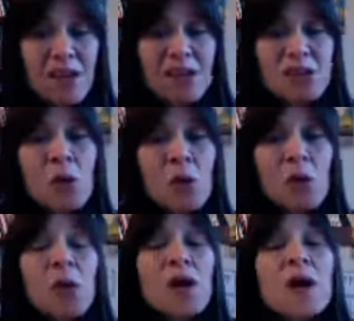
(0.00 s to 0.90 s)

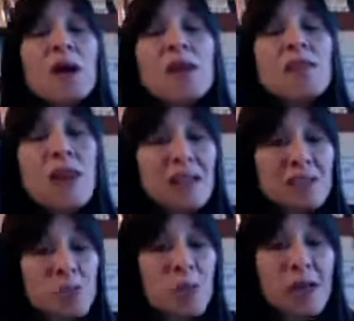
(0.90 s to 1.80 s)
So
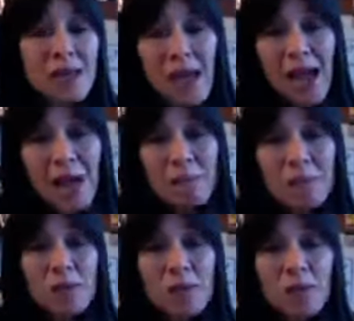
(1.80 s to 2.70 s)
that's what can happen
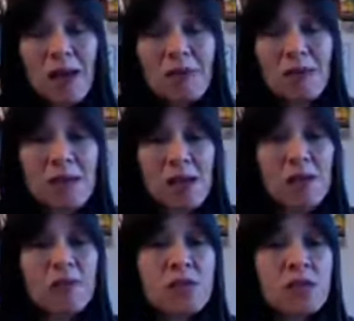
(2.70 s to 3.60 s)
when we have that tunnel
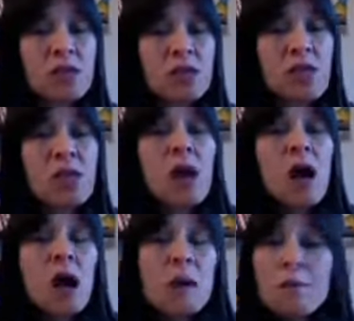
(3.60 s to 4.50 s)
vision.
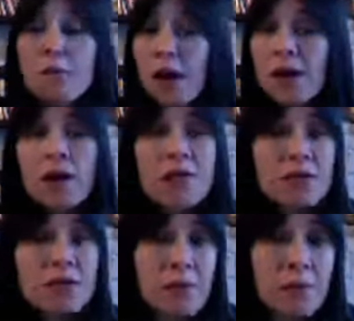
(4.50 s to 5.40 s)
Another
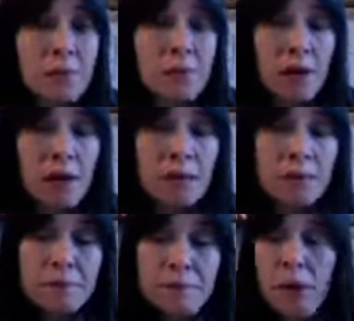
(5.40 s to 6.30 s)
example,
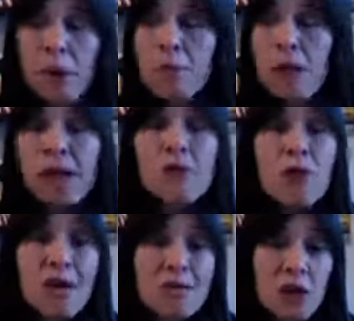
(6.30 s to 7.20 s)
Barbara
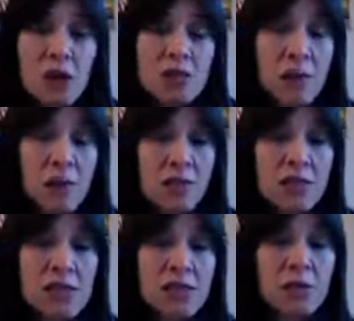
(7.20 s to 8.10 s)
Enright talks about this
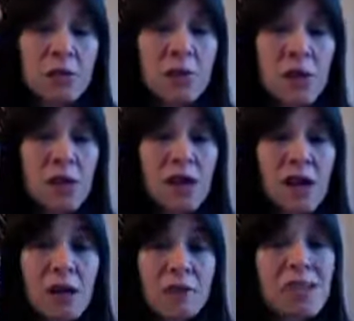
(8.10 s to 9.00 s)
in her book,
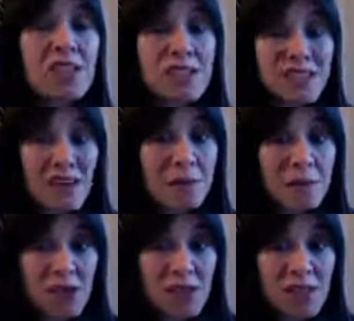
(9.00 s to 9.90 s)
Nickel and Dimed
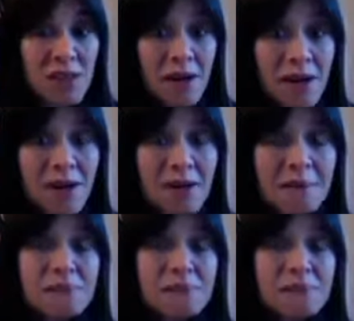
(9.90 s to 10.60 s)
Across America,